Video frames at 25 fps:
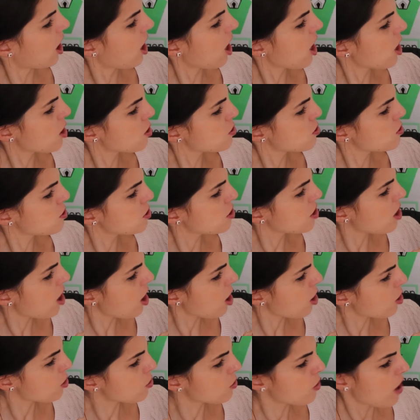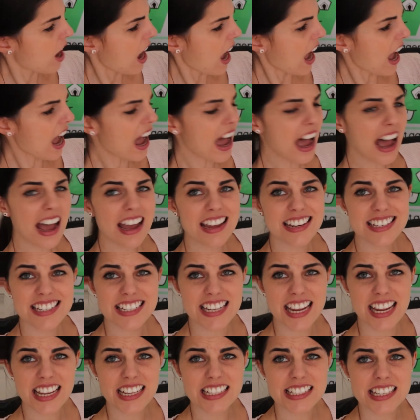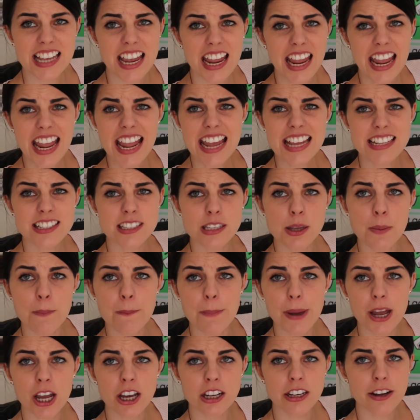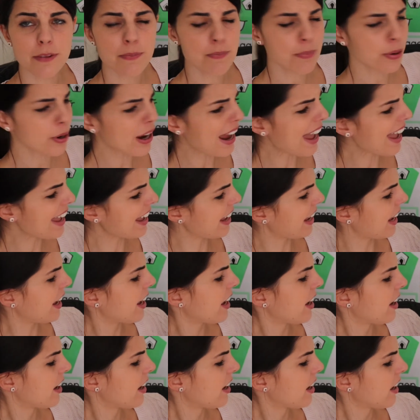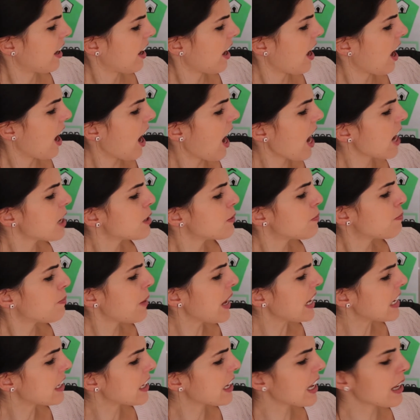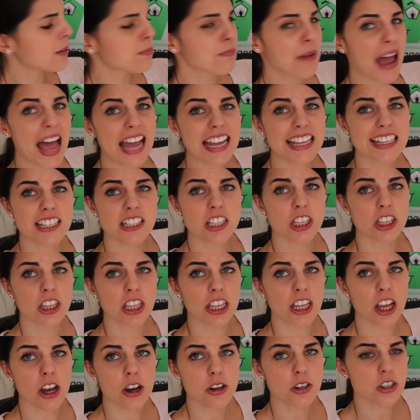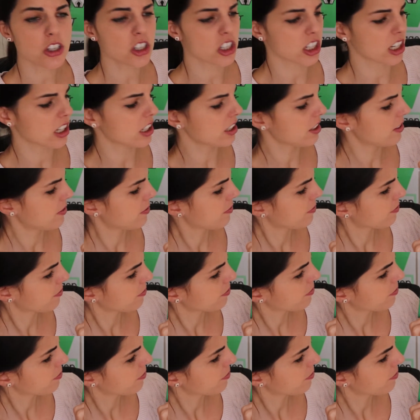Oh no! Hi, Tinks! It's a bird of prey! I'd better get back into the ocean.